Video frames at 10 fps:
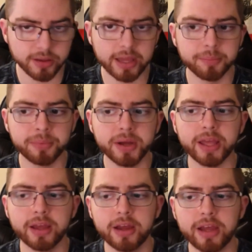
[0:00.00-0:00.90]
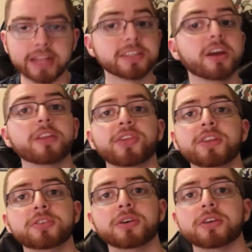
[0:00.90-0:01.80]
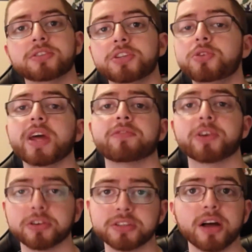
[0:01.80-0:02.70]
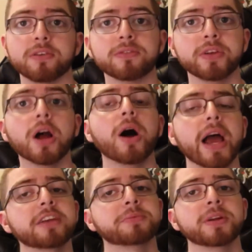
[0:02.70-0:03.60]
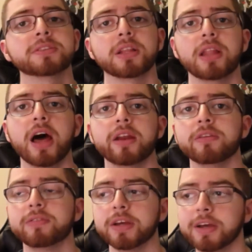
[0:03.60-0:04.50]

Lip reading: But it's another thing to do that for yourself. You know, I experienced a lot of